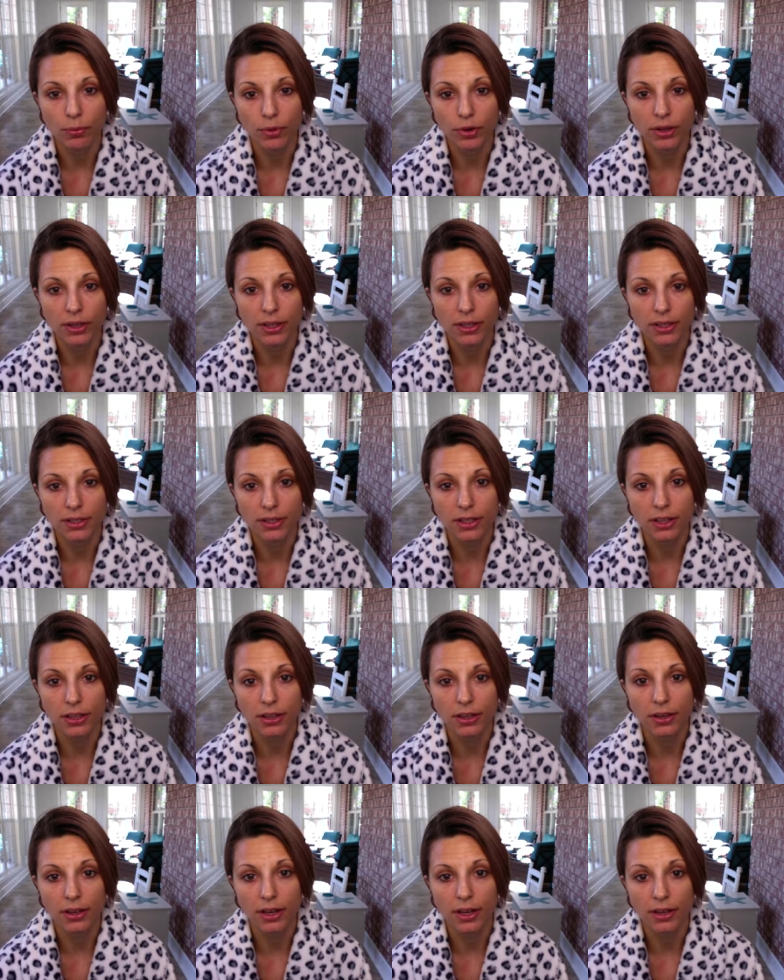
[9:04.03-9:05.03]
more
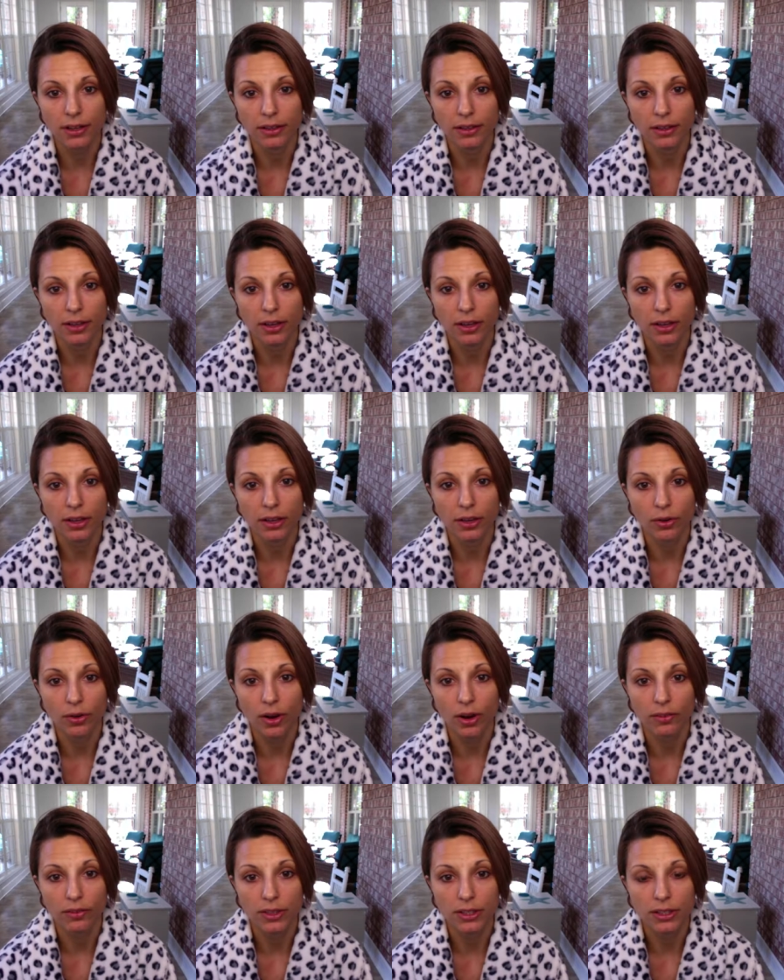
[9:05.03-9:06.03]
easier, and,
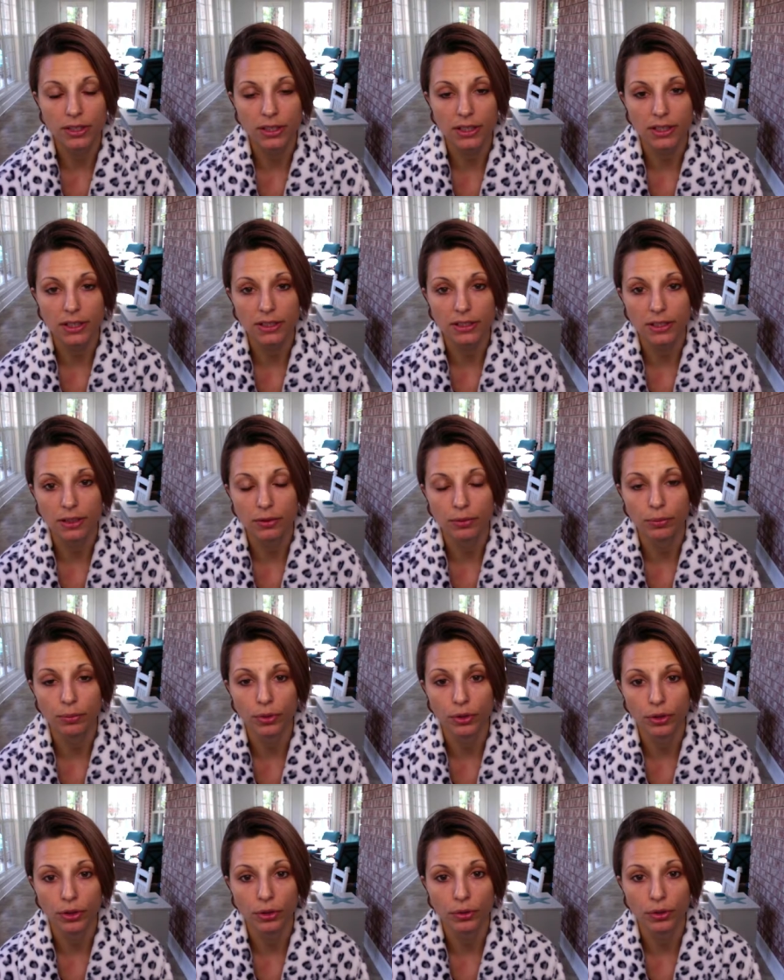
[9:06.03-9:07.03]
obviously doesn't
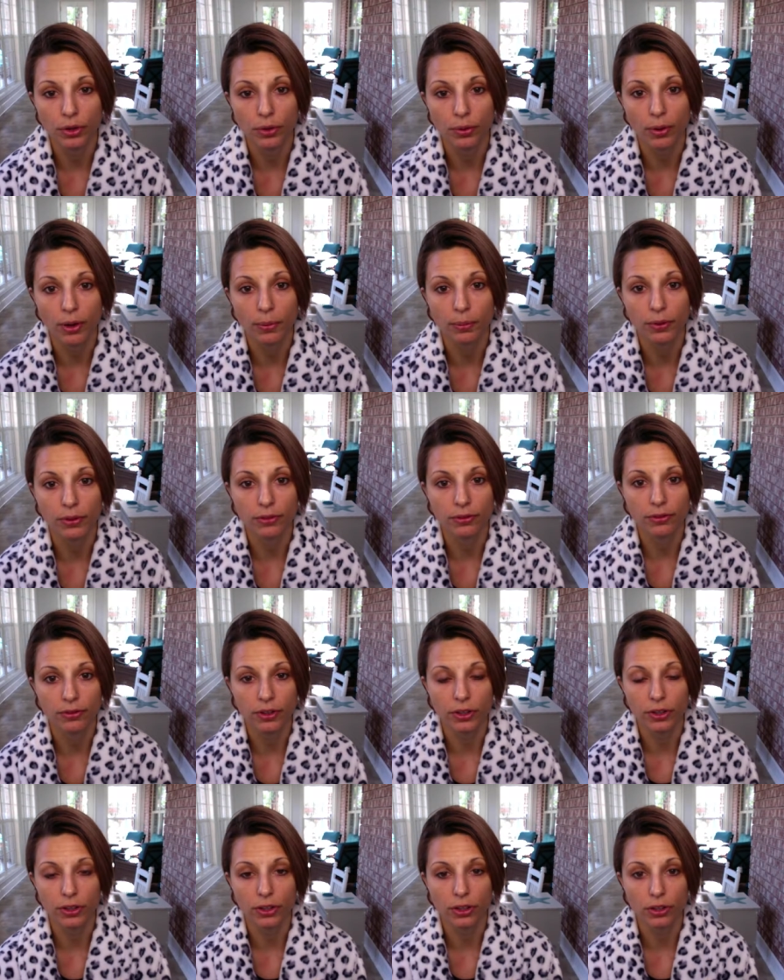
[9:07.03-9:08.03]
bloat you up and
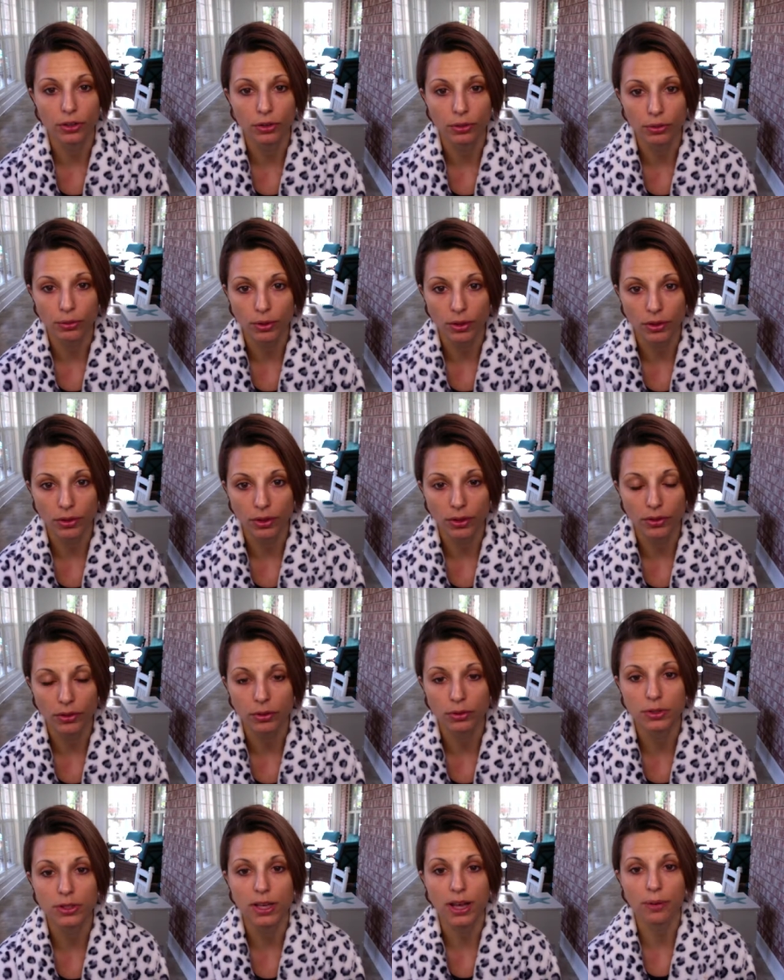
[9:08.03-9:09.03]
fill you with all
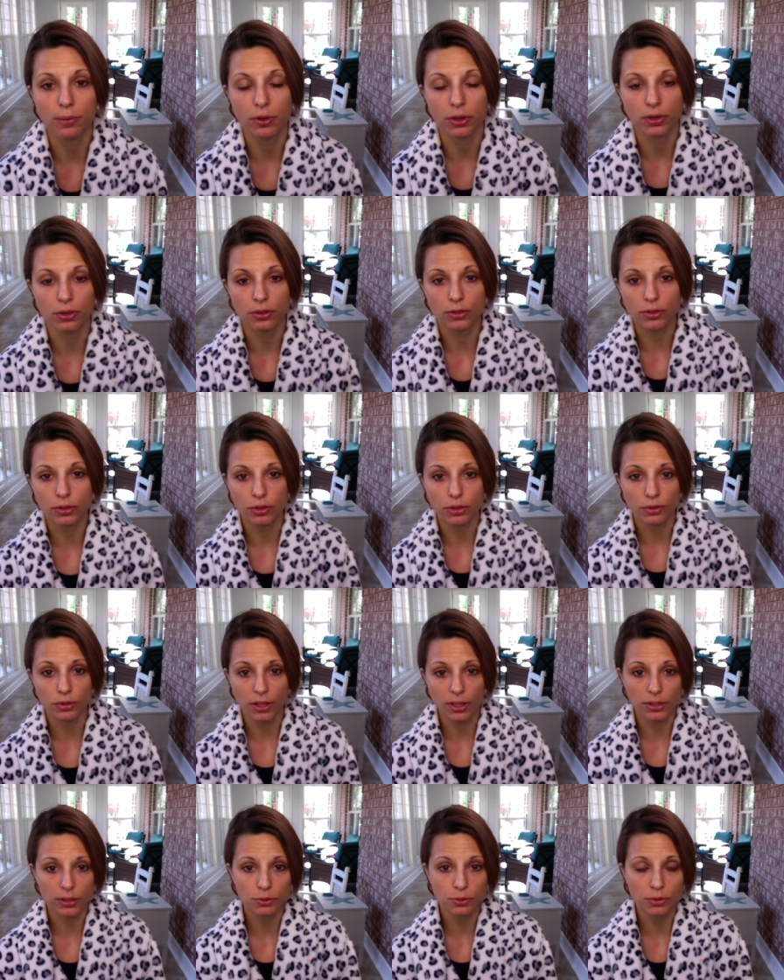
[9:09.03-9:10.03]
those chemicals. So
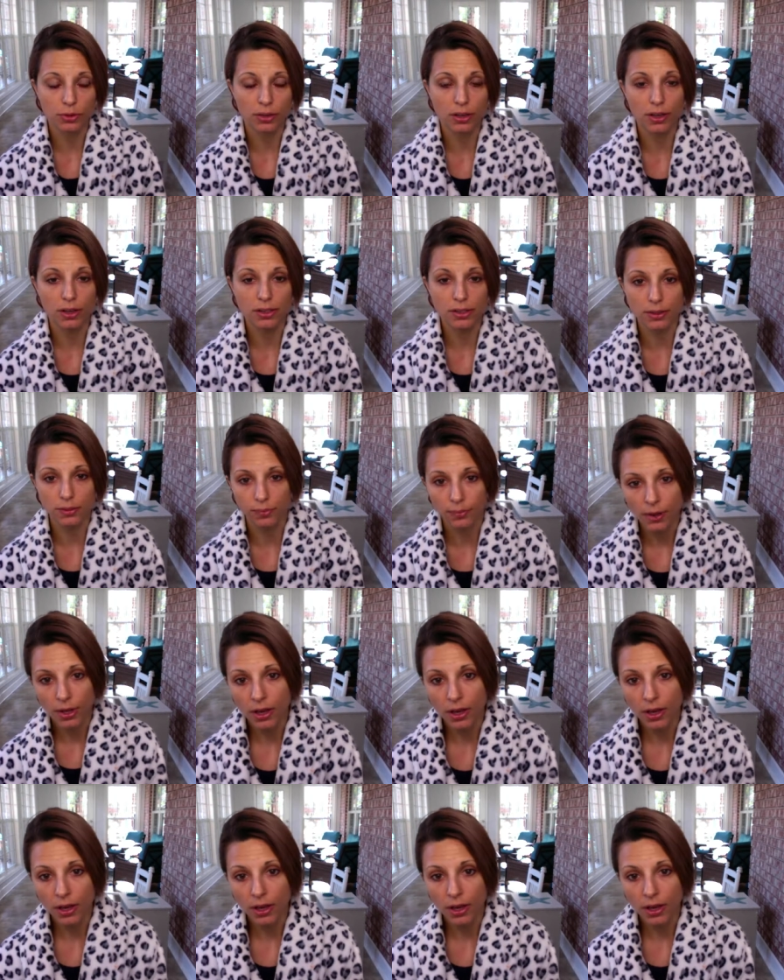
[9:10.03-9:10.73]
that's really awesome.